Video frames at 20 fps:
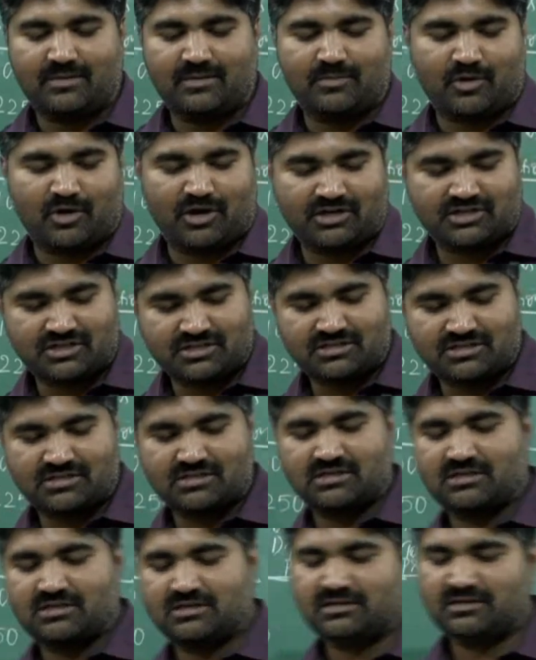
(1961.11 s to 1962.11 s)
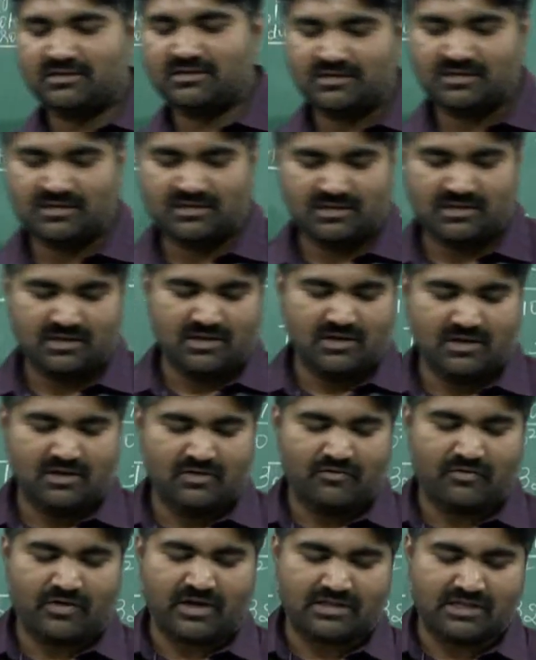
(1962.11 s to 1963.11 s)
and productions.
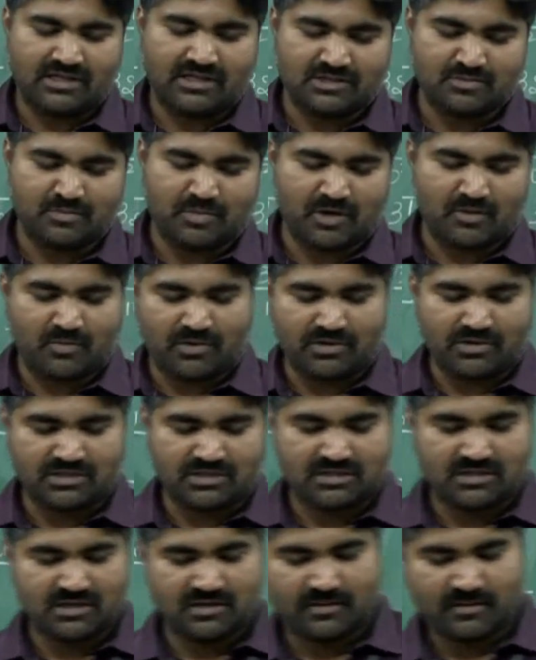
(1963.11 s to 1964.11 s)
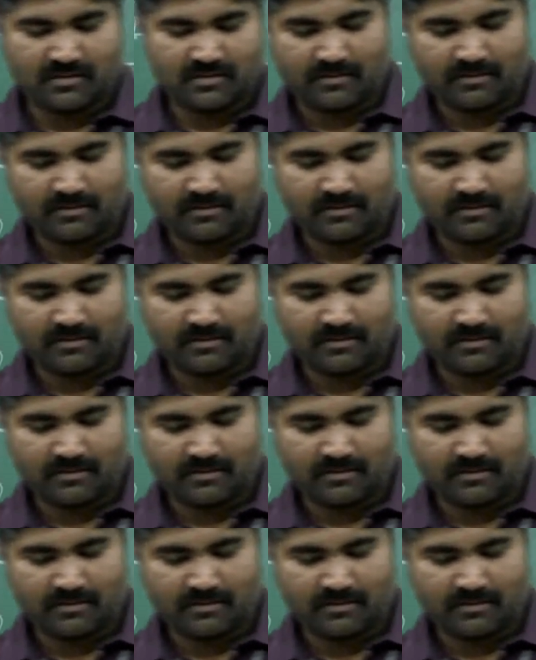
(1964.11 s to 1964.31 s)
For this purpose,